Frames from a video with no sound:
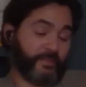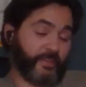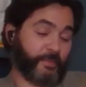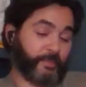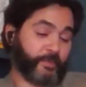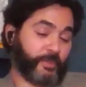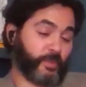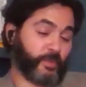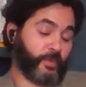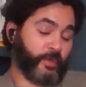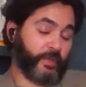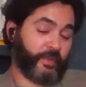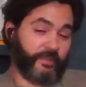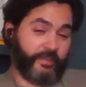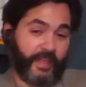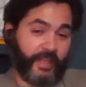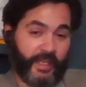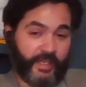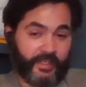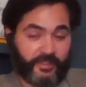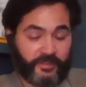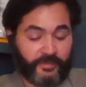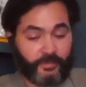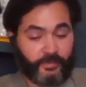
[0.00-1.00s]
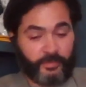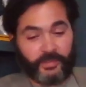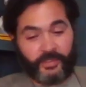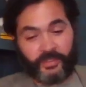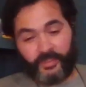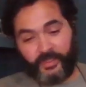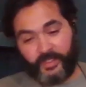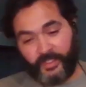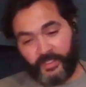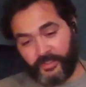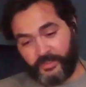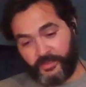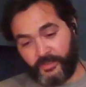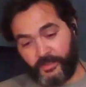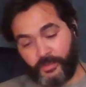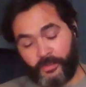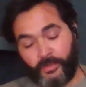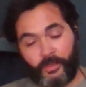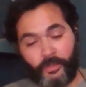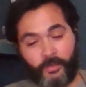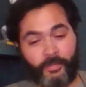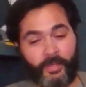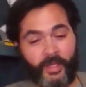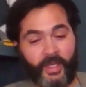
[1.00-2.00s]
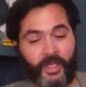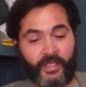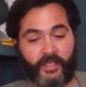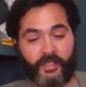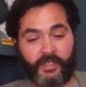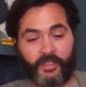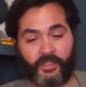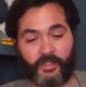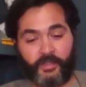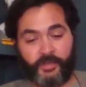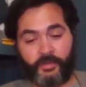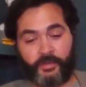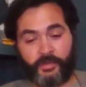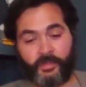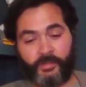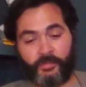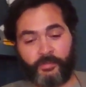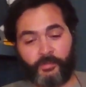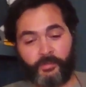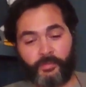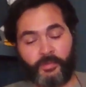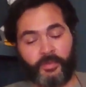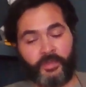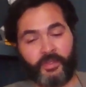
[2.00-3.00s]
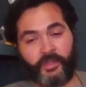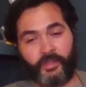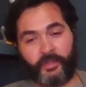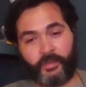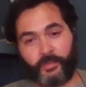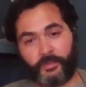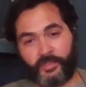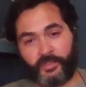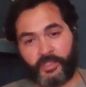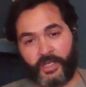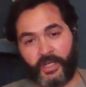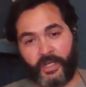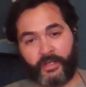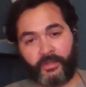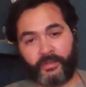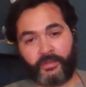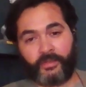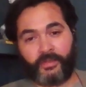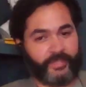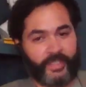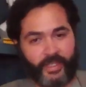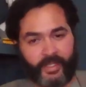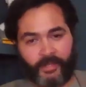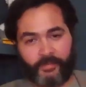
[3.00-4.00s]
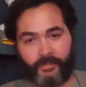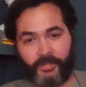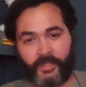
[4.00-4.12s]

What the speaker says: flip coin of that is when things do go bad and you're in with a little child, that can